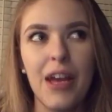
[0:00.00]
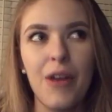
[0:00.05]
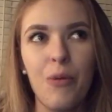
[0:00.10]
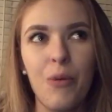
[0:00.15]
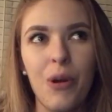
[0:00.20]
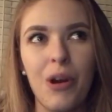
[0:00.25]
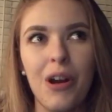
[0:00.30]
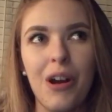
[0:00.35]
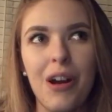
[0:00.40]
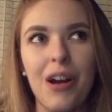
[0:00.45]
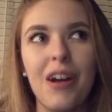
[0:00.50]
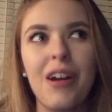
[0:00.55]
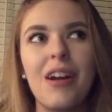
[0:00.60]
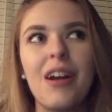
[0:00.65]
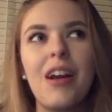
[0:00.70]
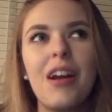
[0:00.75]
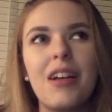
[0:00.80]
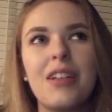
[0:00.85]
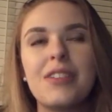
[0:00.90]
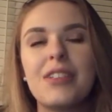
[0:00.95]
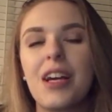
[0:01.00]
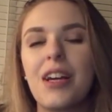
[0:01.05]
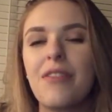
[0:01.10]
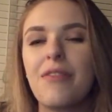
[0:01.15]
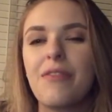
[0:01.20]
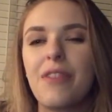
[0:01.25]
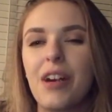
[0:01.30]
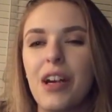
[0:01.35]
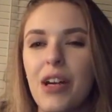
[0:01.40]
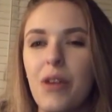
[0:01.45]
They were
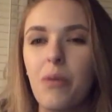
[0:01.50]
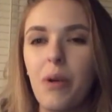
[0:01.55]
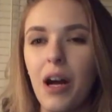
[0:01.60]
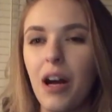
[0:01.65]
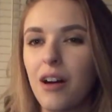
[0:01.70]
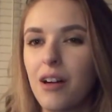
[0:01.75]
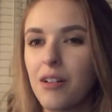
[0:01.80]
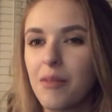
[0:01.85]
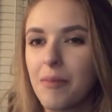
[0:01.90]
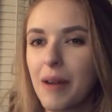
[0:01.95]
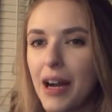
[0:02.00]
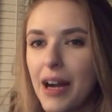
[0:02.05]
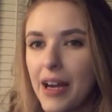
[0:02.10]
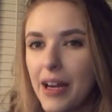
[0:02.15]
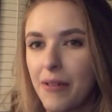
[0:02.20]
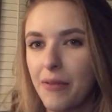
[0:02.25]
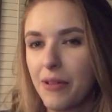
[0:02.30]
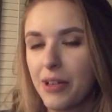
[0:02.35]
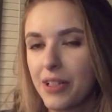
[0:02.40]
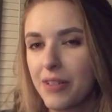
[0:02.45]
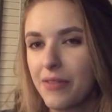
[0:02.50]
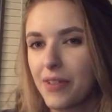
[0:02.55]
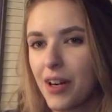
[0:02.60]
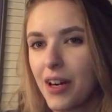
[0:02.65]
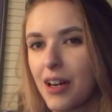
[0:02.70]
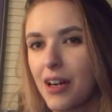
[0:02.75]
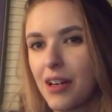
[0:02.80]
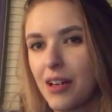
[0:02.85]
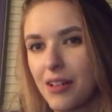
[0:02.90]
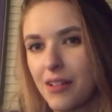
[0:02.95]
done very well by
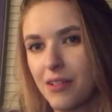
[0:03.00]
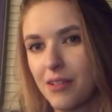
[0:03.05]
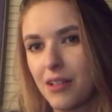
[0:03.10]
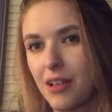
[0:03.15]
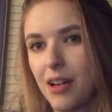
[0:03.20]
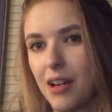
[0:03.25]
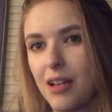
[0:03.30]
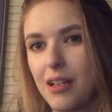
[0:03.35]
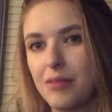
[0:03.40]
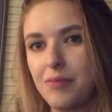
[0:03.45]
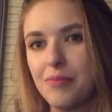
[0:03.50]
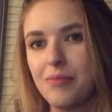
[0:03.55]
one of our